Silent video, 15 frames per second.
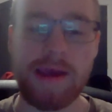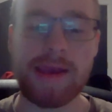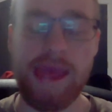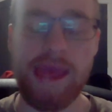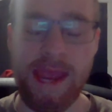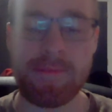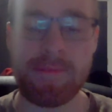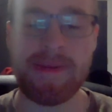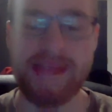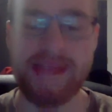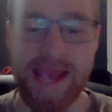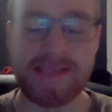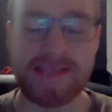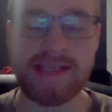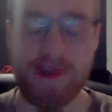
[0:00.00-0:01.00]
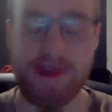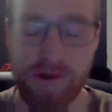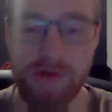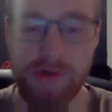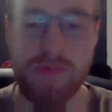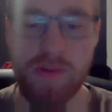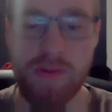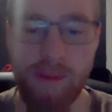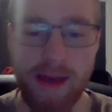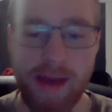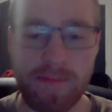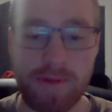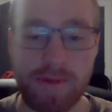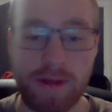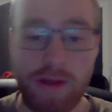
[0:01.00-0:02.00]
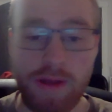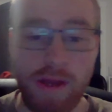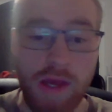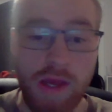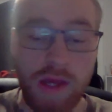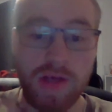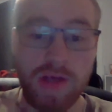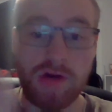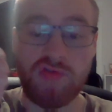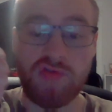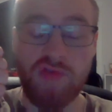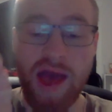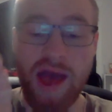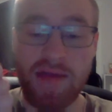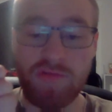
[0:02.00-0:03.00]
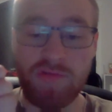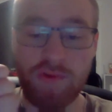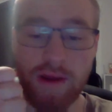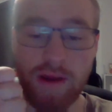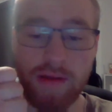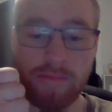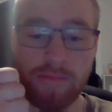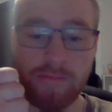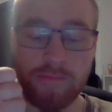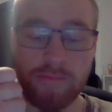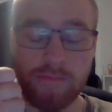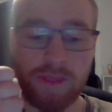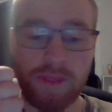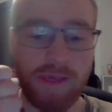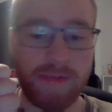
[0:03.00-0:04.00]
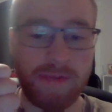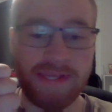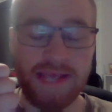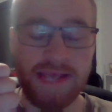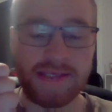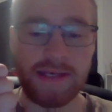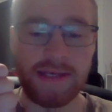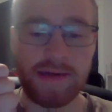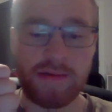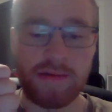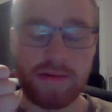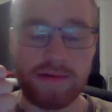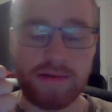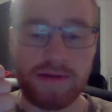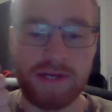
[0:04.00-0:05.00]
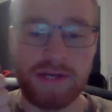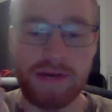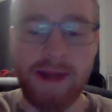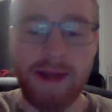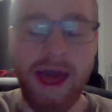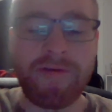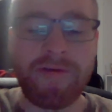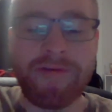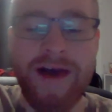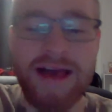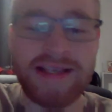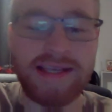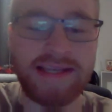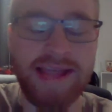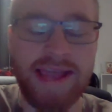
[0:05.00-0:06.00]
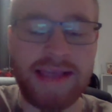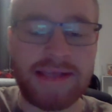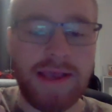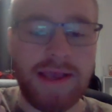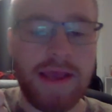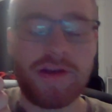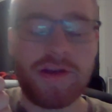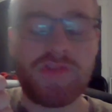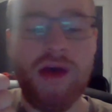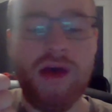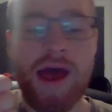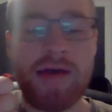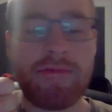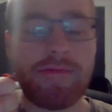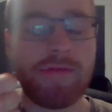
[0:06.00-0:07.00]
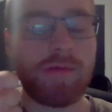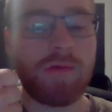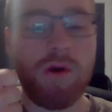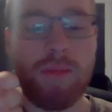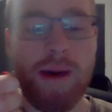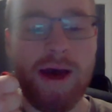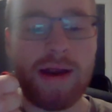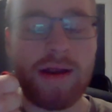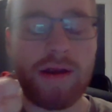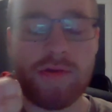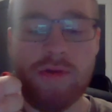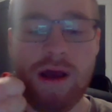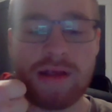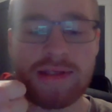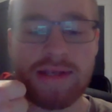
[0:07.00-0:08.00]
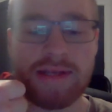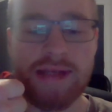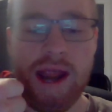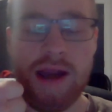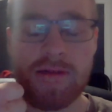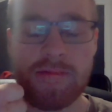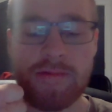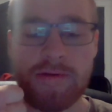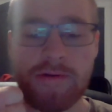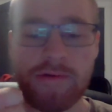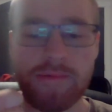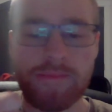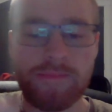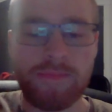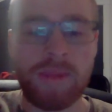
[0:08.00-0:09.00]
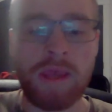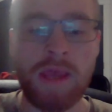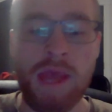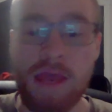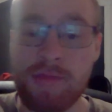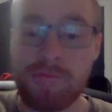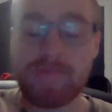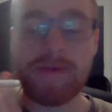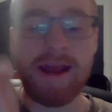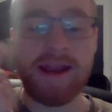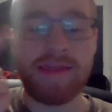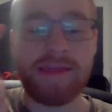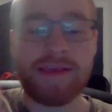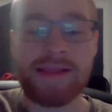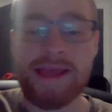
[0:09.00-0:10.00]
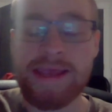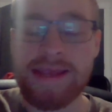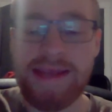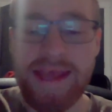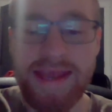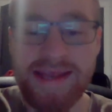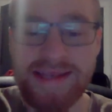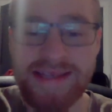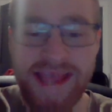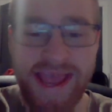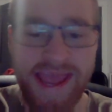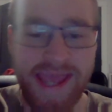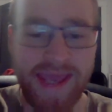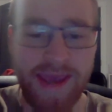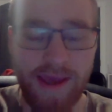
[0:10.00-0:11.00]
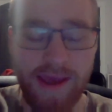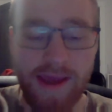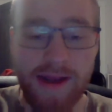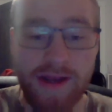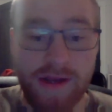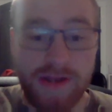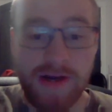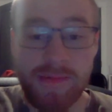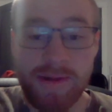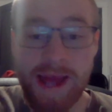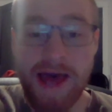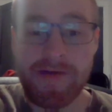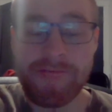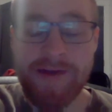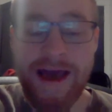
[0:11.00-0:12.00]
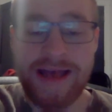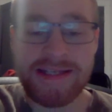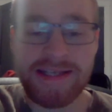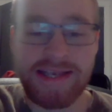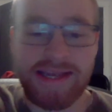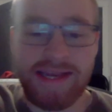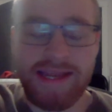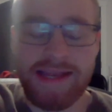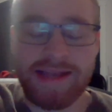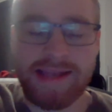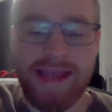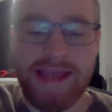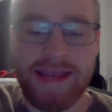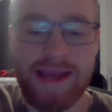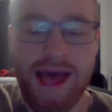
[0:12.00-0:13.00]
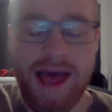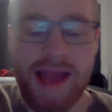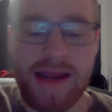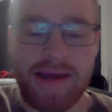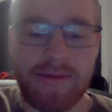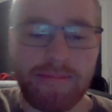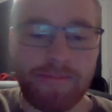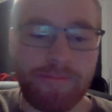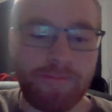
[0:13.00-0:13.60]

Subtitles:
can be tested on your robot. Your drivetrain can be tested, determine how fast it takes to drive the robot across the entire field. If you've got a thing like an intake, determine how fast it can intake an item.